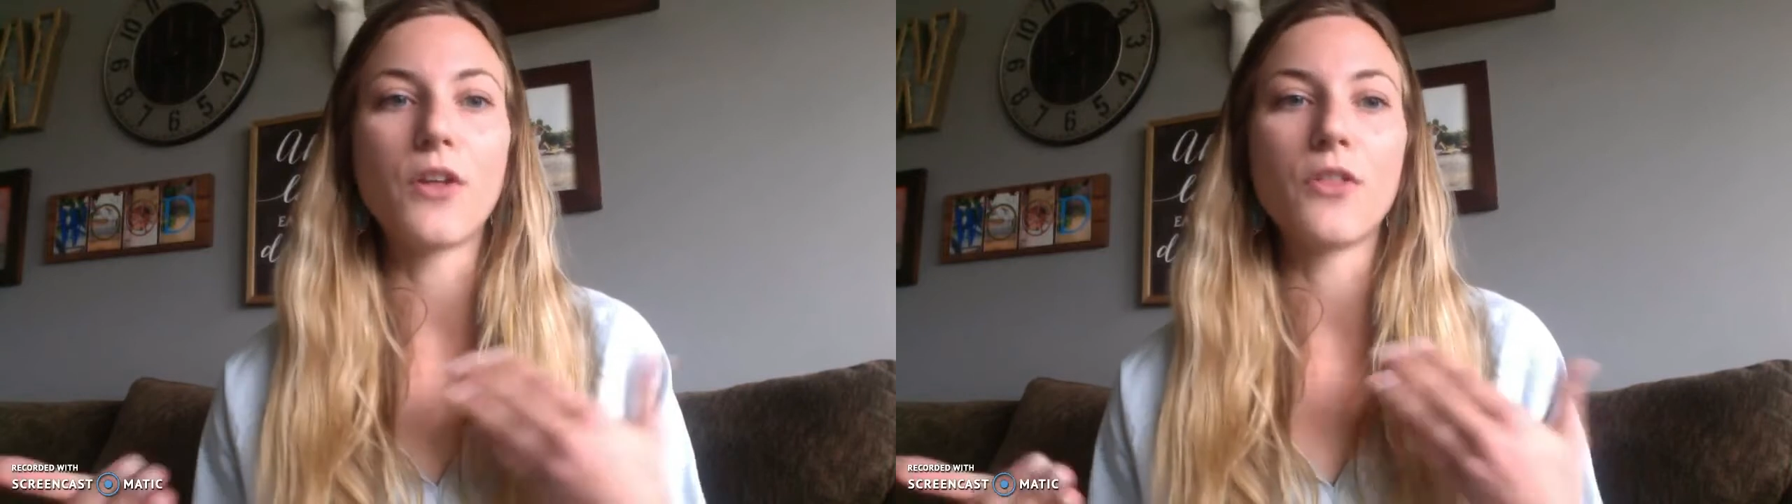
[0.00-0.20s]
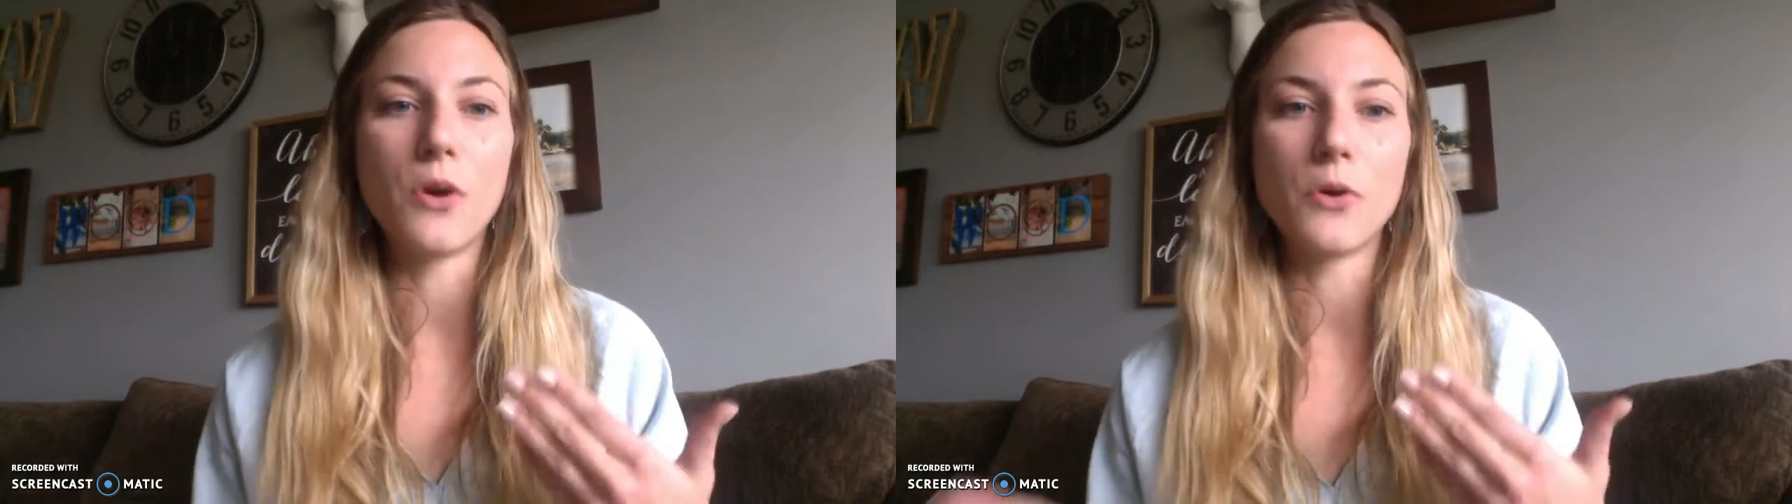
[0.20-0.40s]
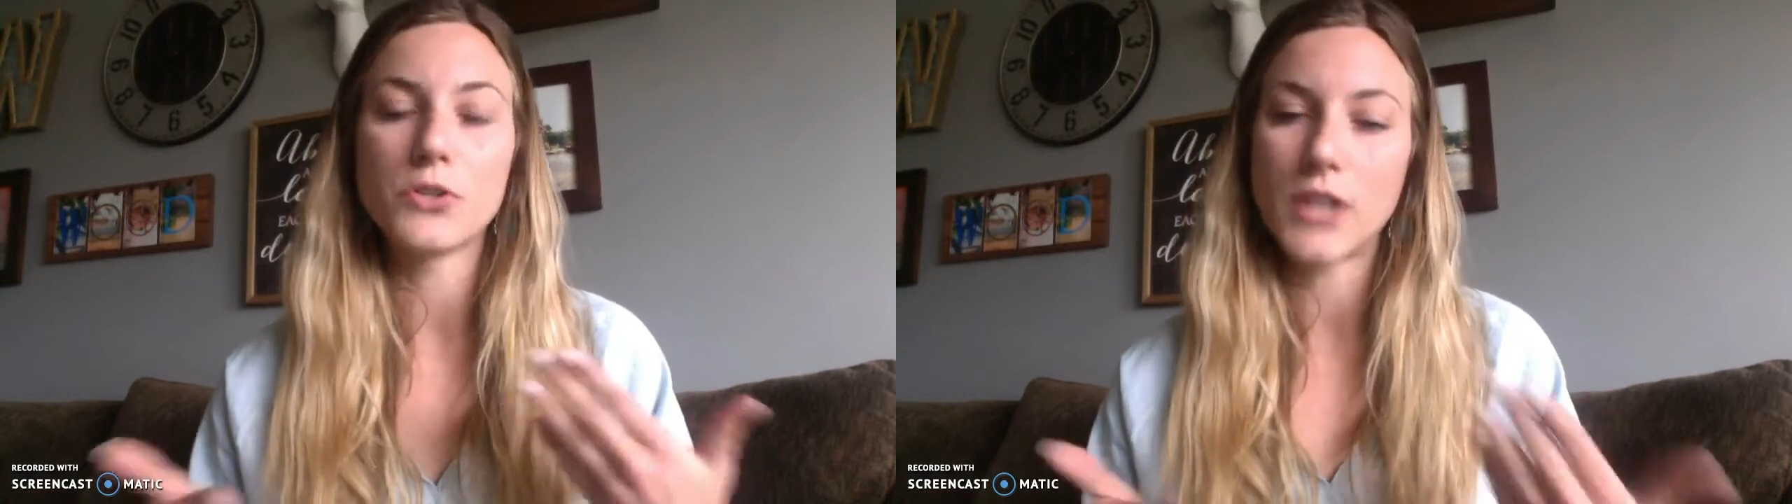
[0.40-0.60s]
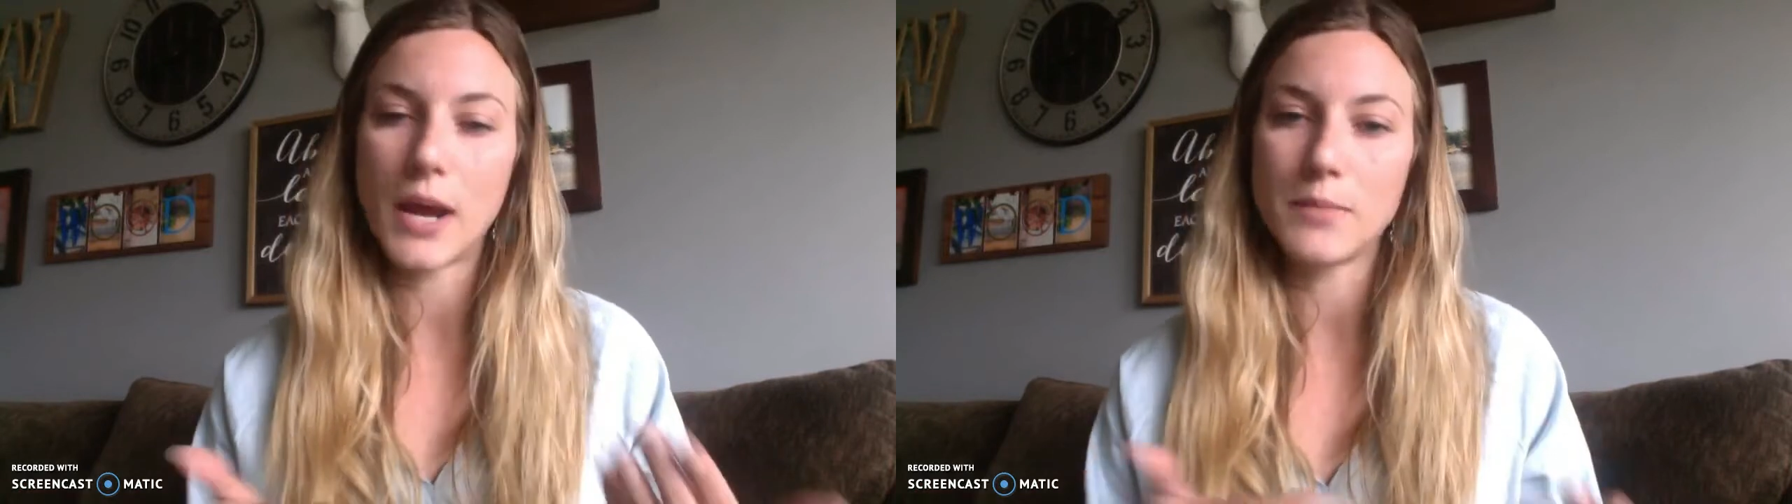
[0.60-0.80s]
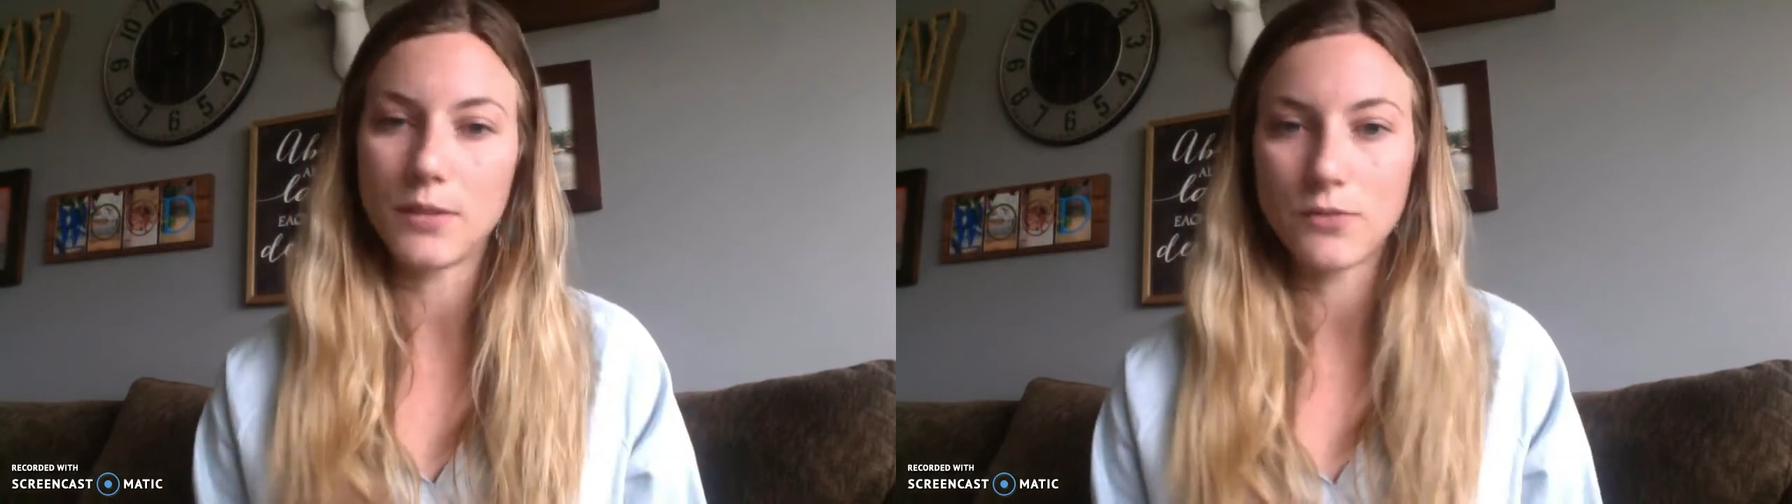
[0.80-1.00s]
those
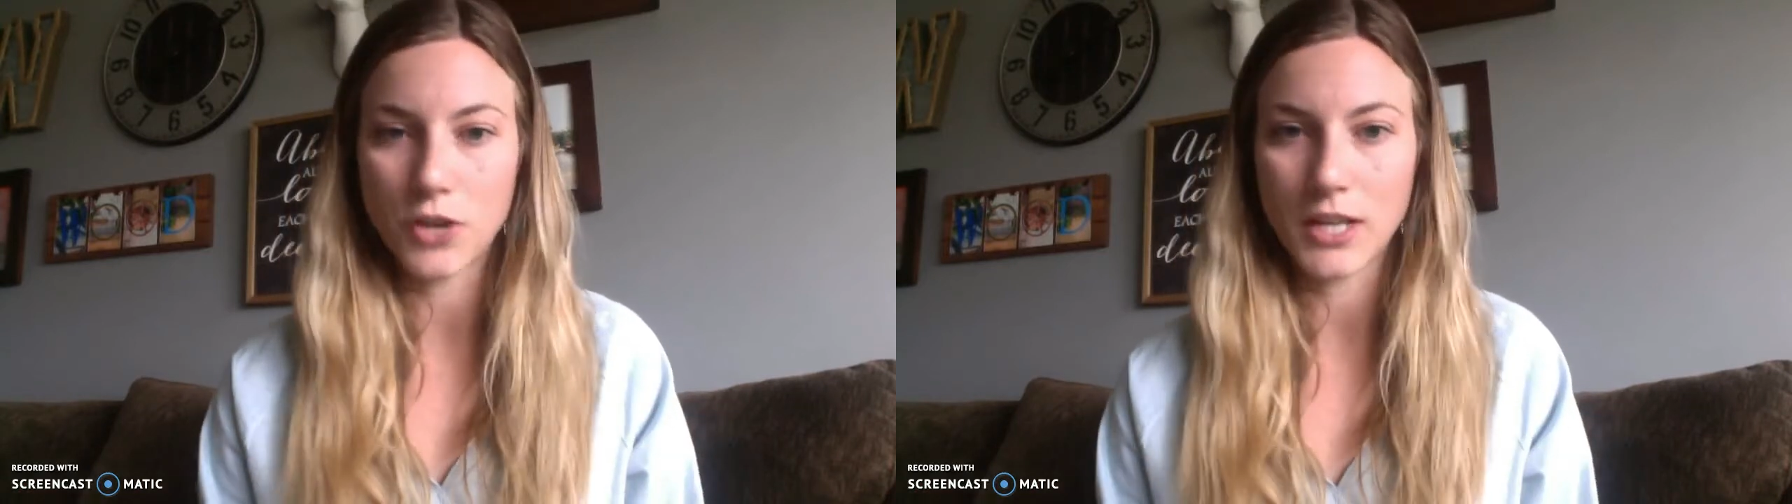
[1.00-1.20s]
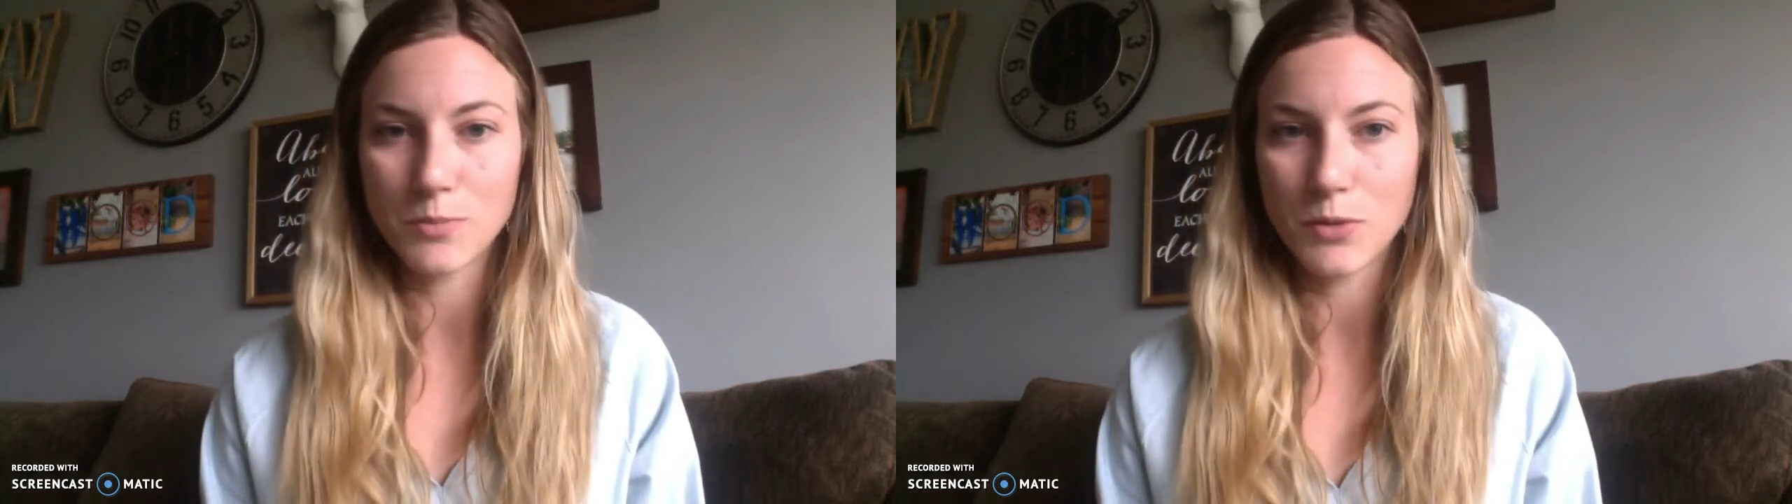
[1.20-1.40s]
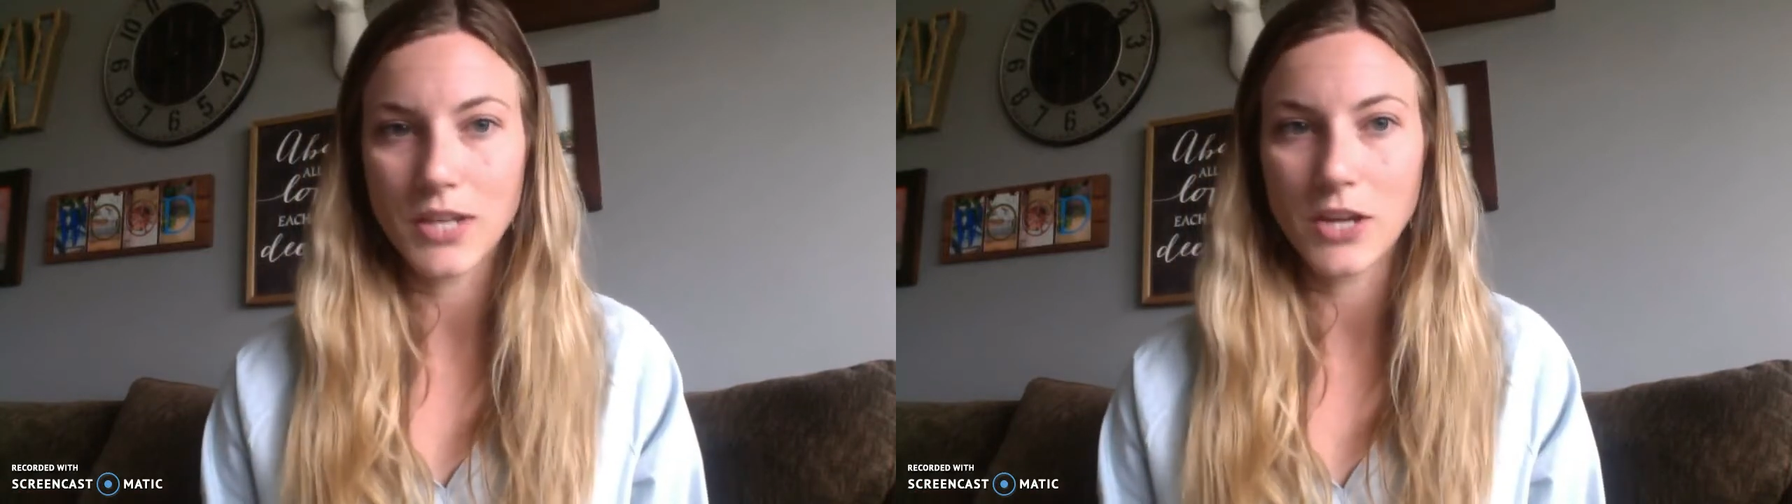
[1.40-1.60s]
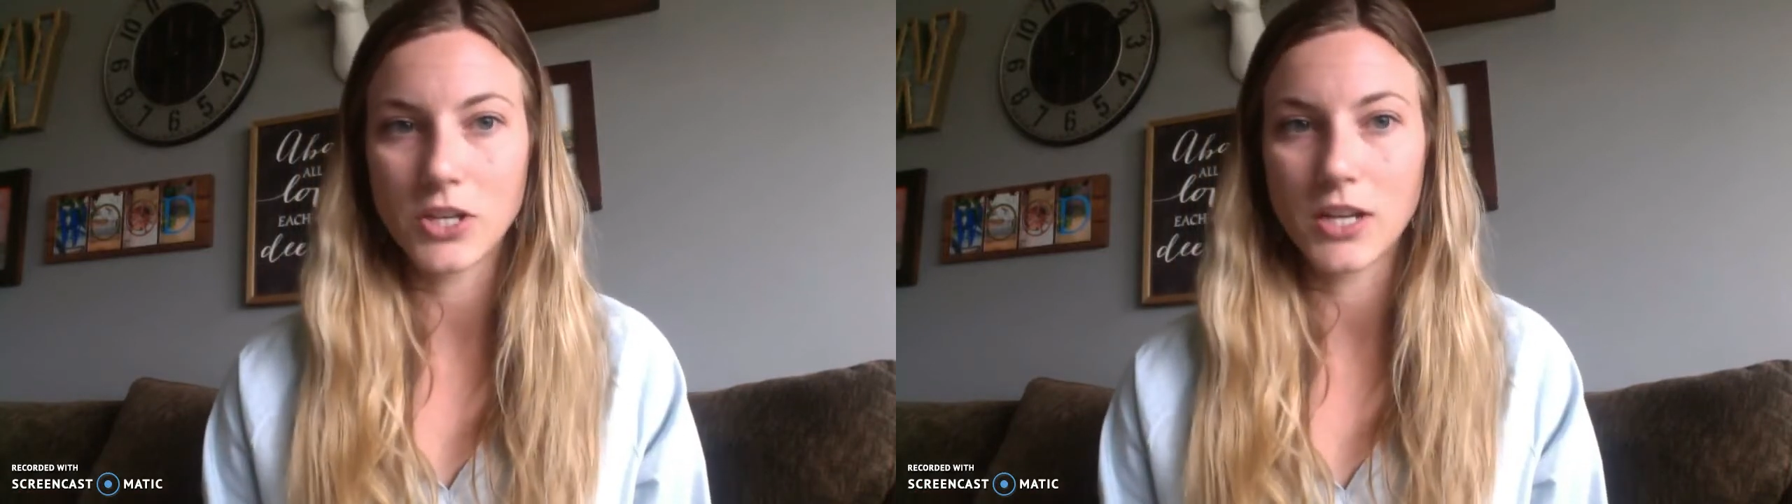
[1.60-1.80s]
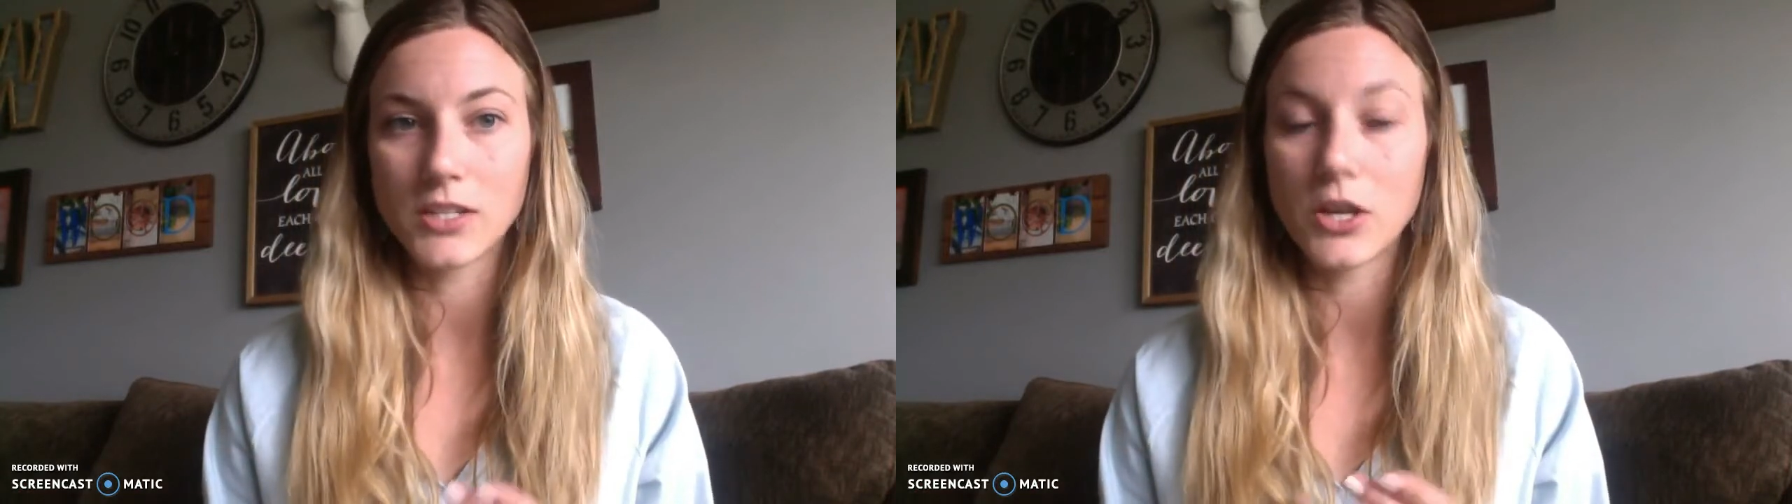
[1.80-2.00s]
types of transportations